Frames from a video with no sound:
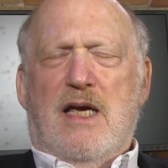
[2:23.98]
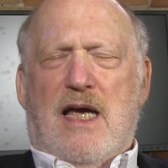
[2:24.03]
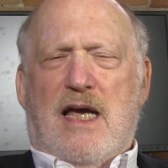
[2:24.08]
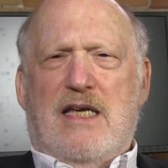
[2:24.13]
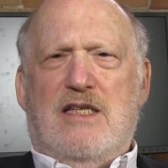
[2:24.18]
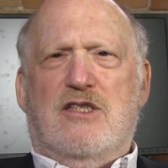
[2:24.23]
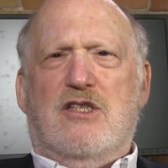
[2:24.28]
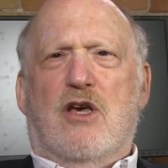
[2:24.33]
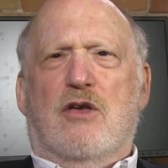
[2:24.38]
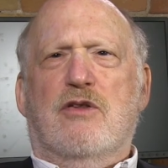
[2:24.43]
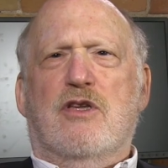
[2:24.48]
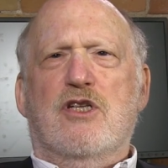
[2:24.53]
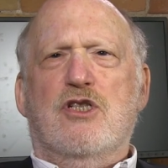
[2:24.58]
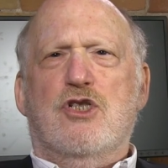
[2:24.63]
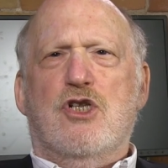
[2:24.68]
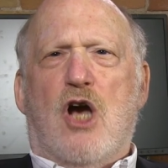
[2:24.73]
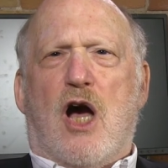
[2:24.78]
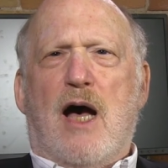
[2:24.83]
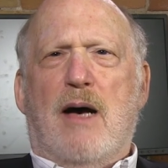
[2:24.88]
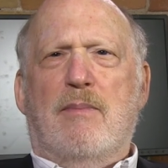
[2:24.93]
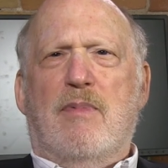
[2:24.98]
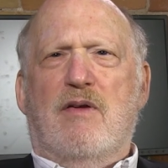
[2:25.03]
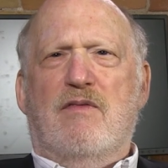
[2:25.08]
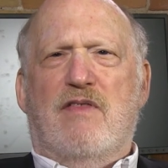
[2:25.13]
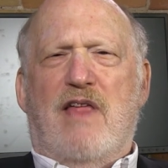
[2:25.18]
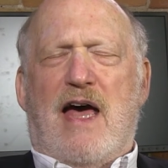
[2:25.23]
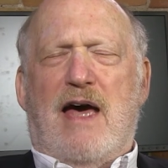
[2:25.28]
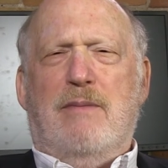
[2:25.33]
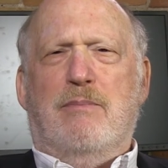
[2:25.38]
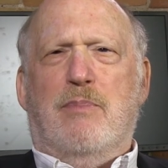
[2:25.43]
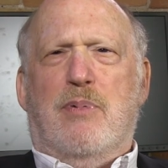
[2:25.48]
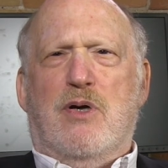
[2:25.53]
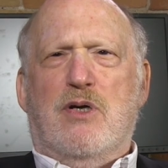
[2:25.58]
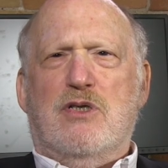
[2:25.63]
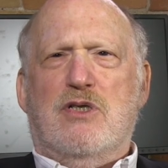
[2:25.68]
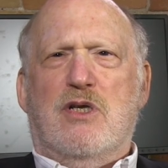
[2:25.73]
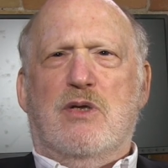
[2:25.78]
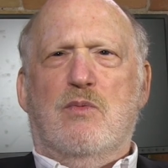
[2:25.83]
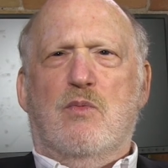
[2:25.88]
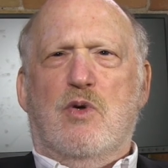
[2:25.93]
And so the job of that
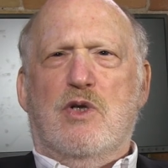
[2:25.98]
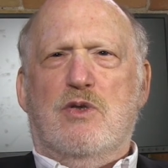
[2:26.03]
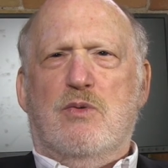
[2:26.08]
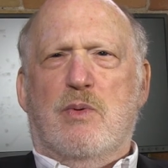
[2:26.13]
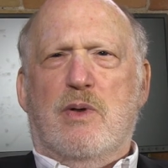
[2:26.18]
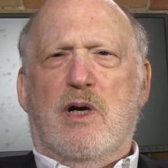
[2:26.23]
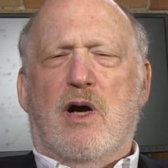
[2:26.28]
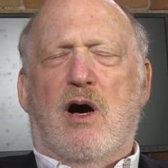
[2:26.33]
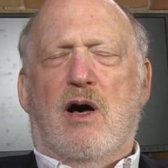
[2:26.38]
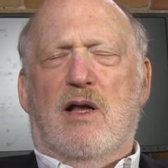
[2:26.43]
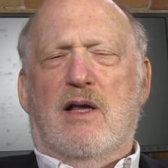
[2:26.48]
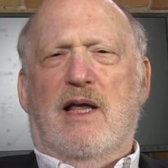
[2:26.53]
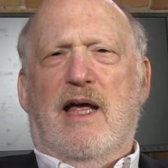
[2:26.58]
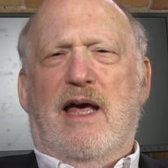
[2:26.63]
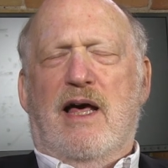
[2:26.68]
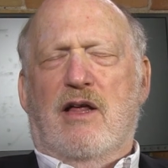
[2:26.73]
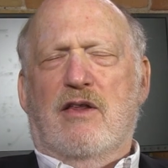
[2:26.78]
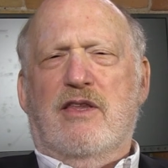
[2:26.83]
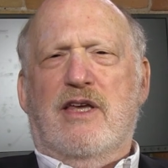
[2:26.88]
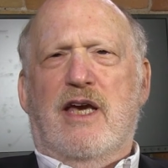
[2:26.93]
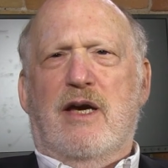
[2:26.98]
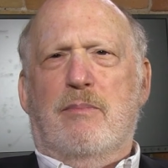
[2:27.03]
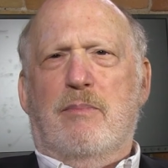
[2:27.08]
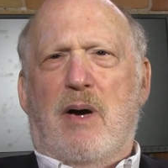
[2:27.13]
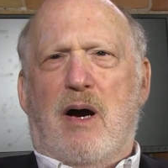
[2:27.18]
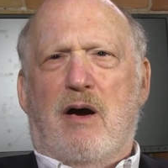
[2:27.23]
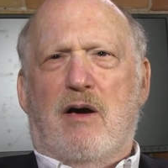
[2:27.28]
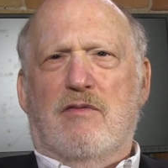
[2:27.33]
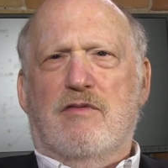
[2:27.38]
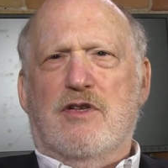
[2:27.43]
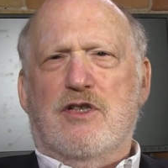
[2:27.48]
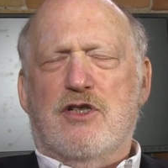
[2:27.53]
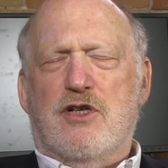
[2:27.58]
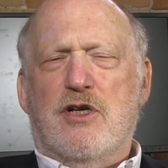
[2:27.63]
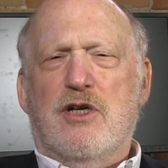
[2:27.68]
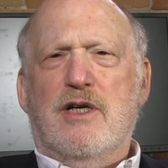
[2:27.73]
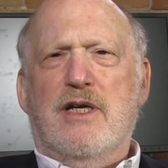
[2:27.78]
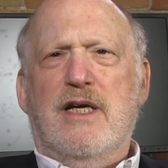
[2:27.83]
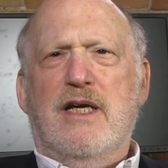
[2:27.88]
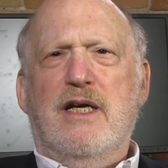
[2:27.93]
person, which we call a healthcare power of
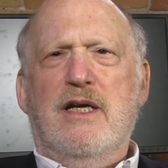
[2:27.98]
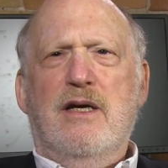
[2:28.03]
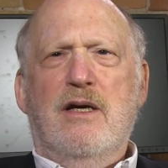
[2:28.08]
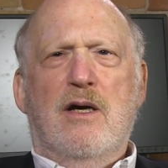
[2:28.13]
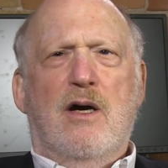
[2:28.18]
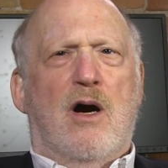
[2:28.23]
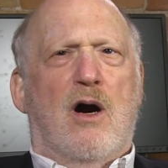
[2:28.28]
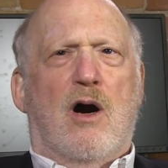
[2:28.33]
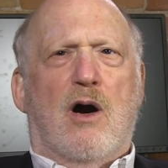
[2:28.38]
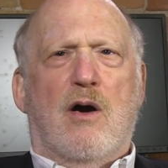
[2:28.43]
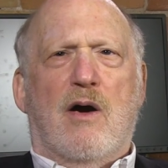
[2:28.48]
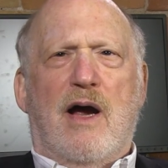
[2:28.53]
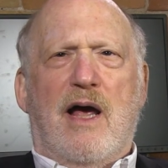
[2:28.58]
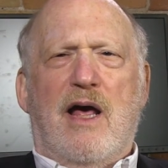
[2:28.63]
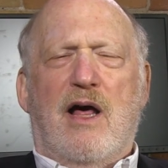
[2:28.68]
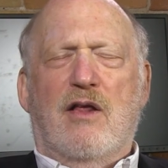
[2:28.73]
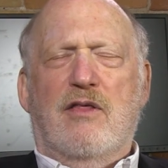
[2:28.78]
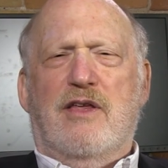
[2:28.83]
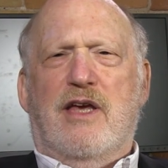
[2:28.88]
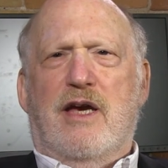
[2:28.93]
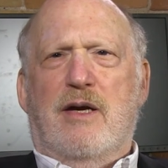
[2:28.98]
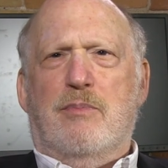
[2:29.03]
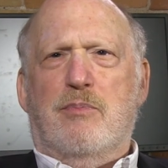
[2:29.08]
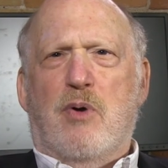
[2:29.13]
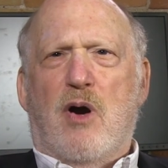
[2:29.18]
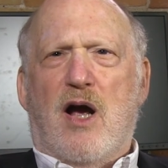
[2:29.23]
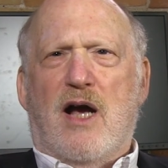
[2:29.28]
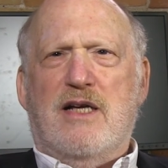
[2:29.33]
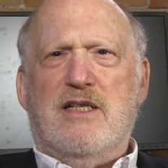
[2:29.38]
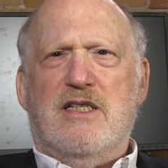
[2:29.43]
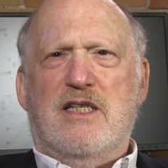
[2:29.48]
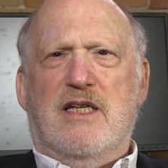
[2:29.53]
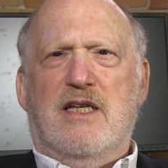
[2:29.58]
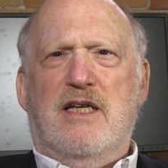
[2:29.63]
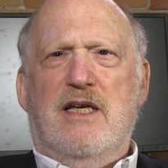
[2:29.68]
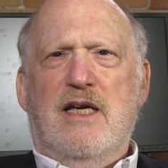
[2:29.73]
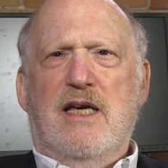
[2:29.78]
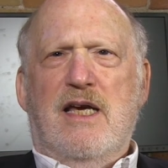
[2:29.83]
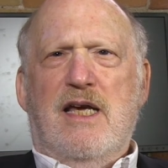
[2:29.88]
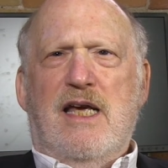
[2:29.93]
attorney or a healthcare
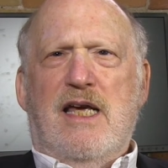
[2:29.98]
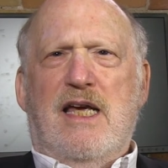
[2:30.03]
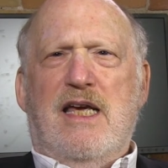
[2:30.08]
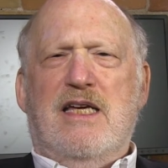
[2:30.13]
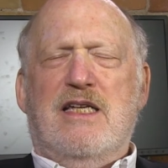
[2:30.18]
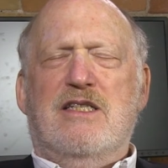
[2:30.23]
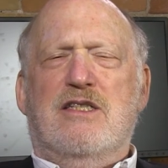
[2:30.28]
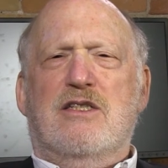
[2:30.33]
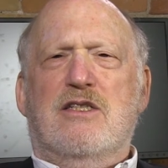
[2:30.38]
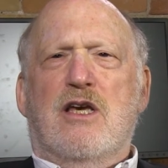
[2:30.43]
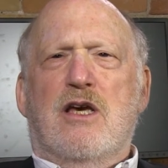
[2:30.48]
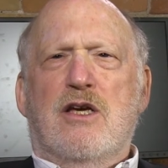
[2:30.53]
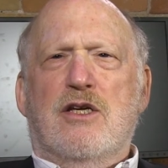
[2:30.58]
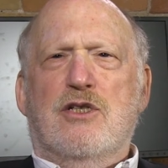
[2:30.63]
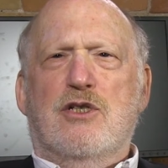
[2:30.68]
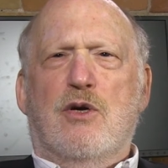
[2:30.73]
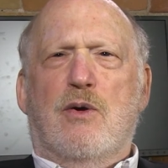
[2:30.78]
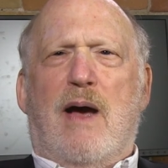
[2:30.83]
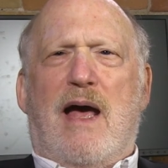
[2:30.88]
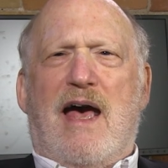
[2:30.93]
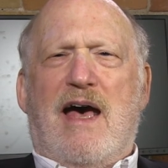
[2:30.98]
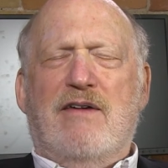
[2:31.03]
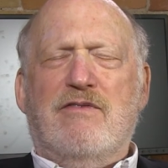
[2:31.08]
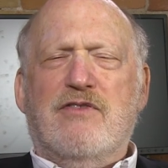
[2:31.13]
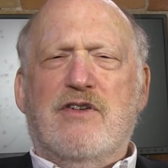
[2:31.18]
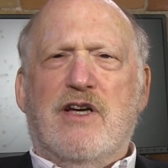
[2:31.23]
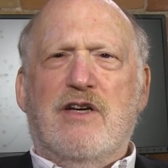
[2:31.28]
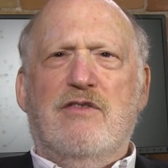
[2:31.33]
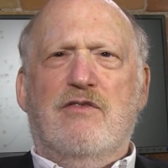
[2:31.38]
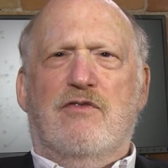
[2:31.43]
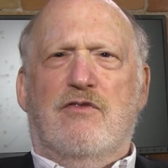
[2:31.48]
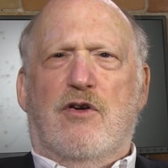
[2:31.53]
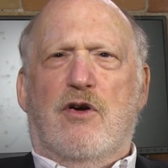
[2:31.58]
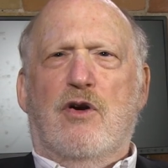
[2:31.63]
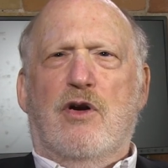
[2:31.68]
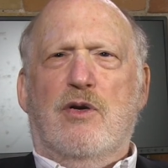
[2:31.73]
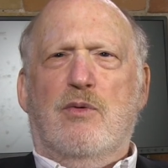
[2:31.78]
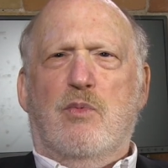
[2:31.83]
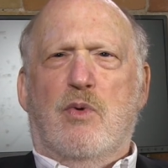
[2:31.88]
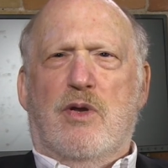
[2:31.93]
proxy, is to have
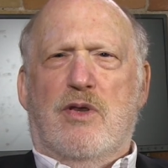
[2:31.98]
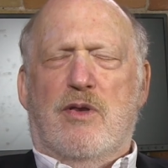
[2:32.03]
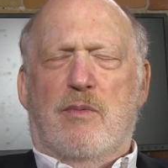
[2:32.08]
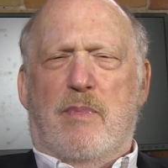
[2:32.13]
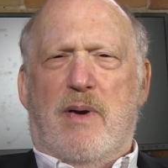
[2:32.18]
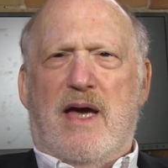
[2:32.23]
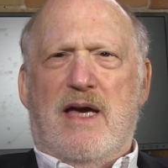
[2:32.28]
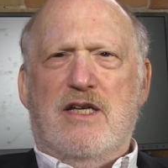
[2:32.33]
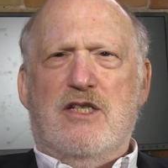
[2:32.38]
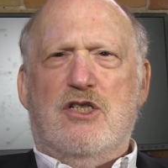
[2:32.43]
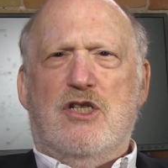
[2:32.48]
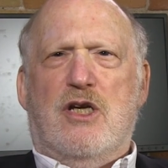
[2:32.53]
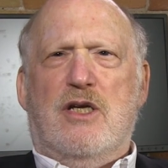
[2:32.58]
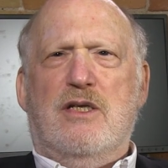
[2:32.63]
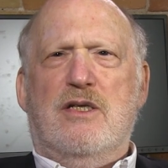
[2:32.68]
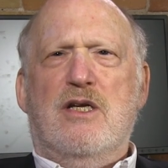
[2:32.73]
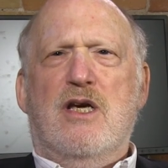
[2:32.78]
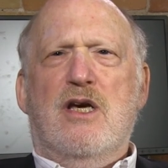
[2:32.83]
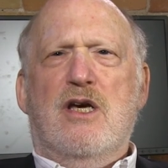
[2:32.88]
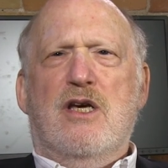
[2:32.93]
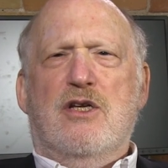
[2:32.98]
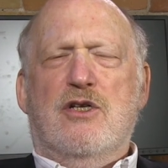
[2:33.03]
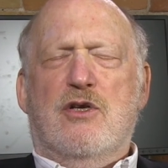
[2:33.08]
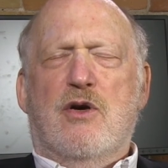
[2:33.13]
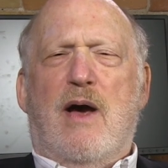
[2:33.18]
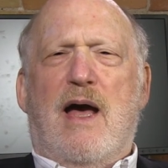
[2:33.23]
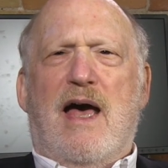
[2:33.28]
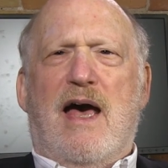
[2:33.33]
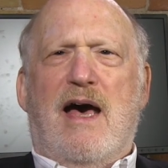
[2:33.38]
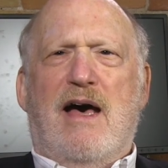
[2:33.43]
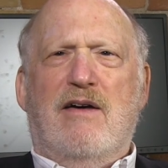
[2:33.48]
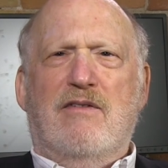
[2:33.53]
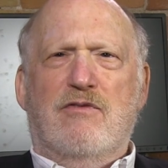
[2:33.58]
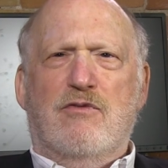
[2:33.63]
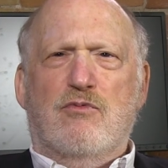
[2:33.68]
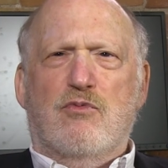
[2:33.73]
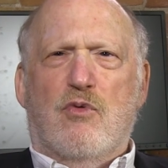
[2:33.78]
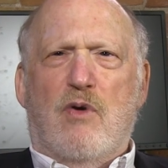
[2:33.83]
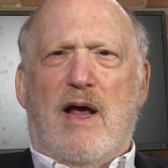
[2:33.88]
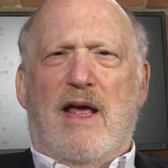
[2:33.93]
conferred with the patient, to
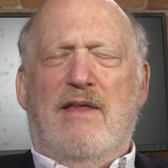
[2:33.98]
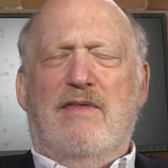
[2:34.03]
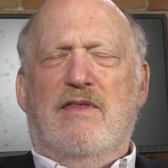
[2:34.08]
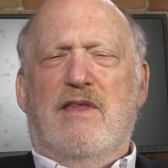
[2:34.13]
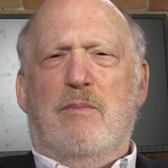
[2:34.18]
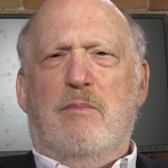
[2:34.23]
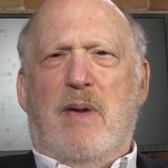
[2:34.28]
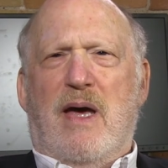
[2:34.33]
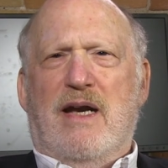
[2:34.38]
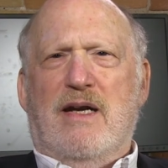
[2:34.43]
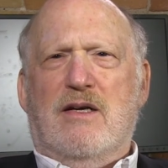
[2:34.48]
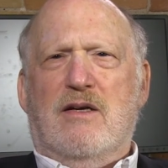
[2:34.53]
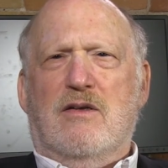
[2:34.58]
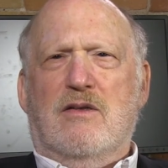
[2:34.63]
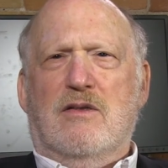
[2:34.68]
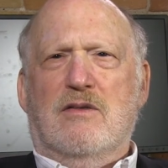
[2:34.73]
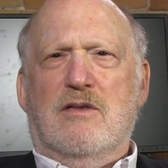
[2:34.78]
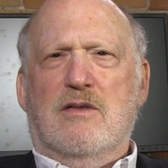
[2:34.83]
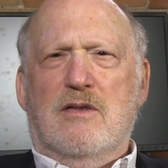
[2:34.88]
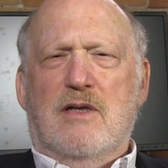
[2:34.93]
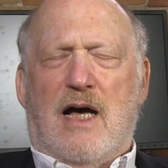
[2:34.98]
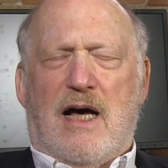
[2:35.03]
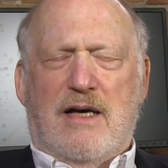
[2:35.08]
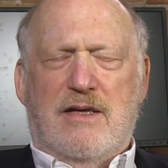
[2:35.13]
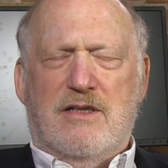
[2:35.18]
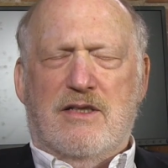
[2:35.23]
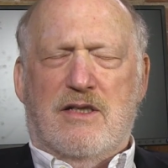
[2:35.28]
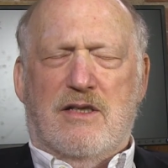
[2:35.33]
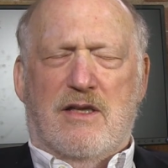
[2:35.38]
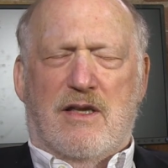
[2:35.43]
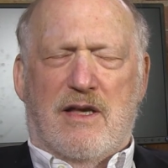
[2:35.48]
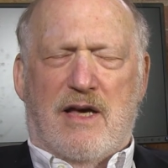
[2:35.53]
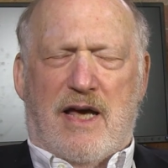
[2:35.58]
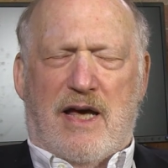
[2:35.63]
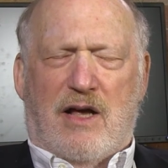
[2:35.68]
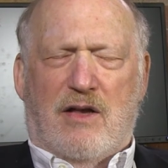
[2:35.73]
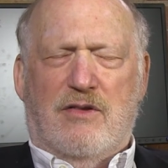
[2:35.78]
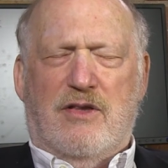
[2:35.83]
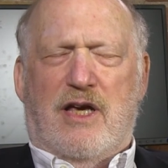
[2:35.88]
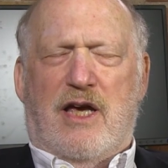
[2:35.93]
have read the
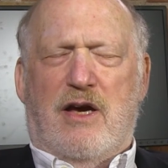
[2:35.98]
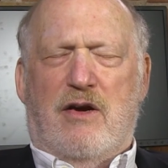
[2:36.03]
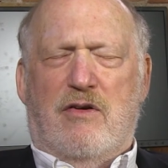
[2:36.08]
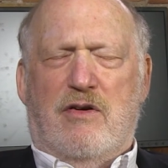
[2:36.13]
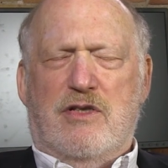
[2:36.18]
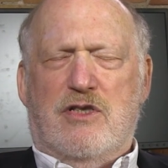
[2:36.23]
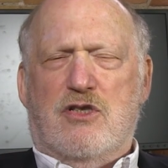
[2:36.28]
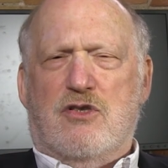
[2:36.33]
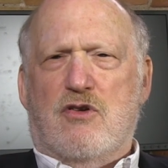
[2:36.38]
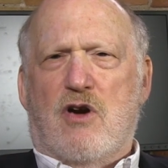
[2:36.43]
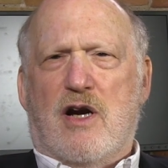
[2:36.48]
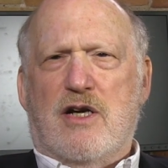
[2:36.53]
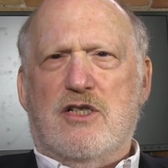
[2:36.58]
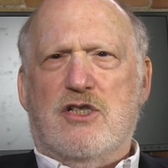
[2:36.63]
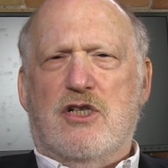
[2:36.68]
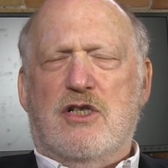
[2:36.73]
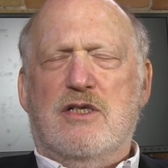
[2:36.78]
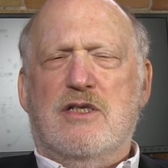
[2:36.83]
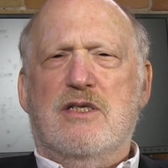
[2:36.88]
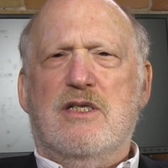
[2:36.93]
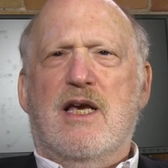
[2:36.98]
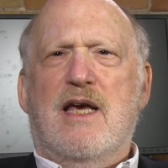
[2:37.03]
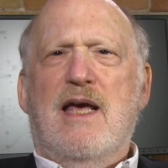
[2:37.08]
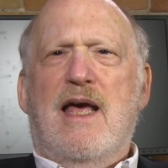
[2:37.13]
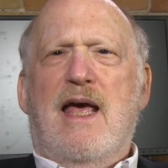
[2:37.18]
healthcare instructions,